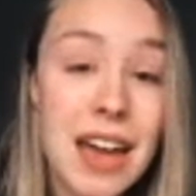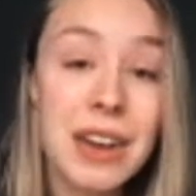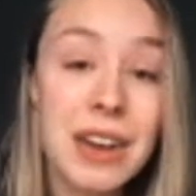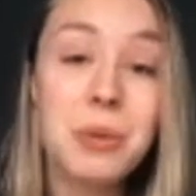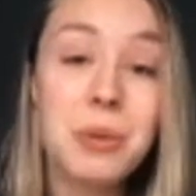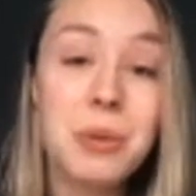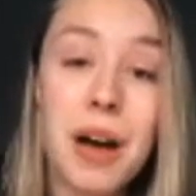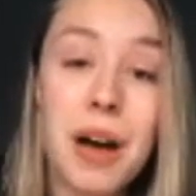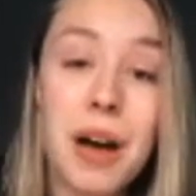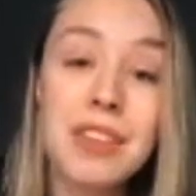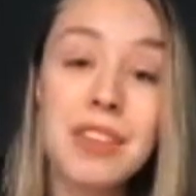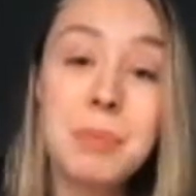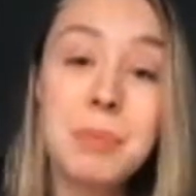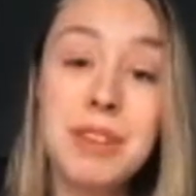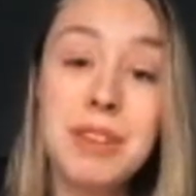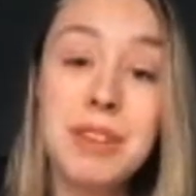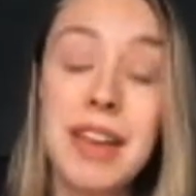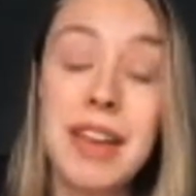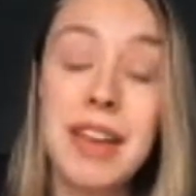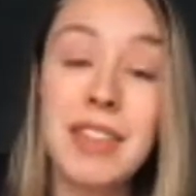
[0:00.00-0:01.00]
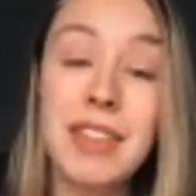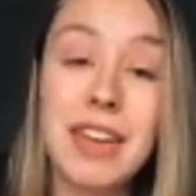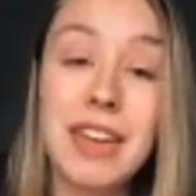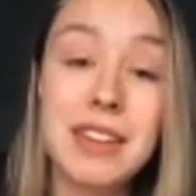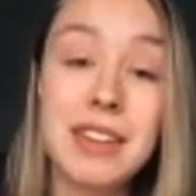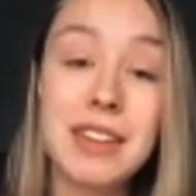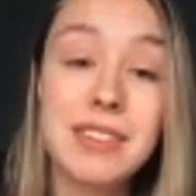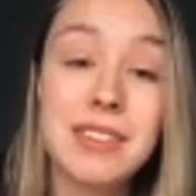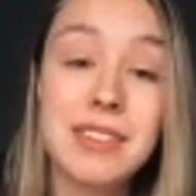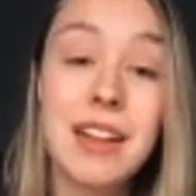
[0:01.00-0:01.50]
and words put together
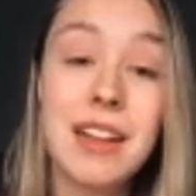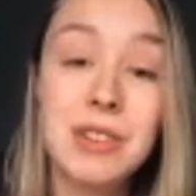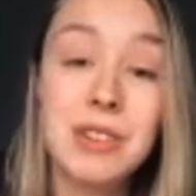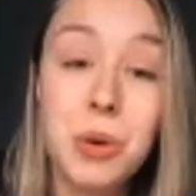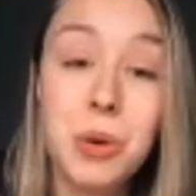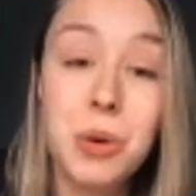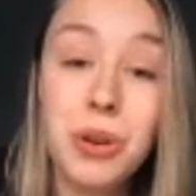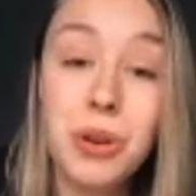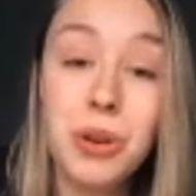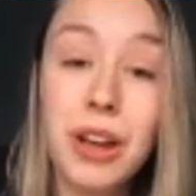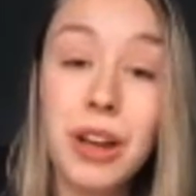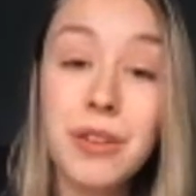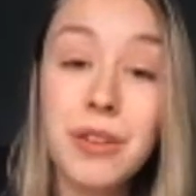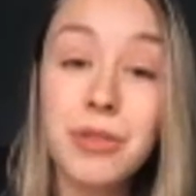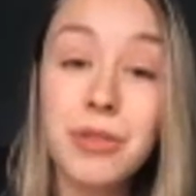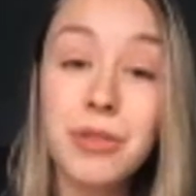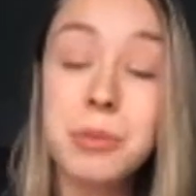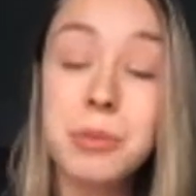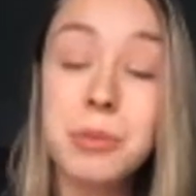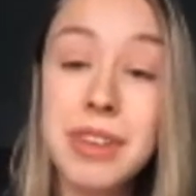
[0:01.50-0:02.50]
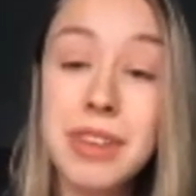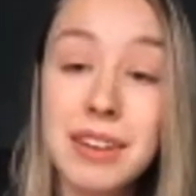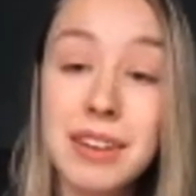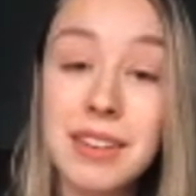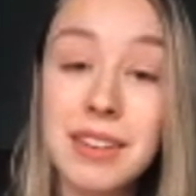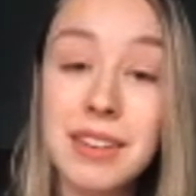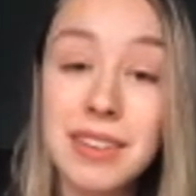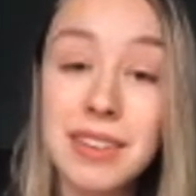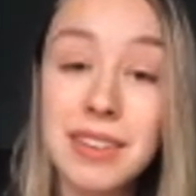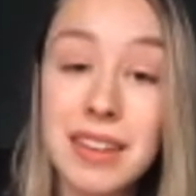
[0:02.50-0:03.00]
in a certain order form
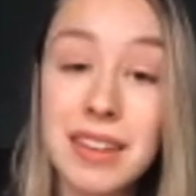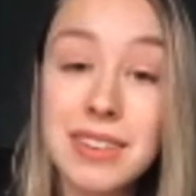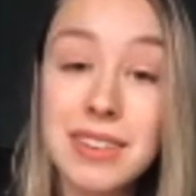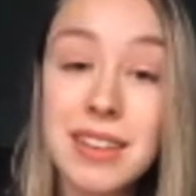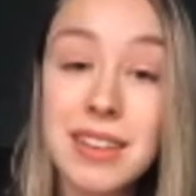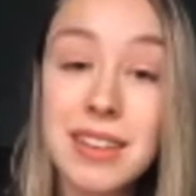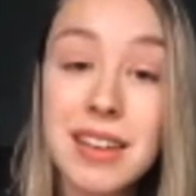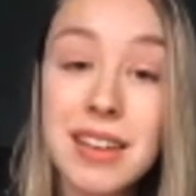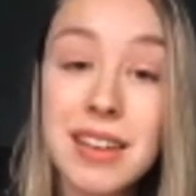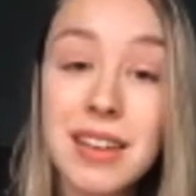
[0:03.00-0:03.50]
sentences.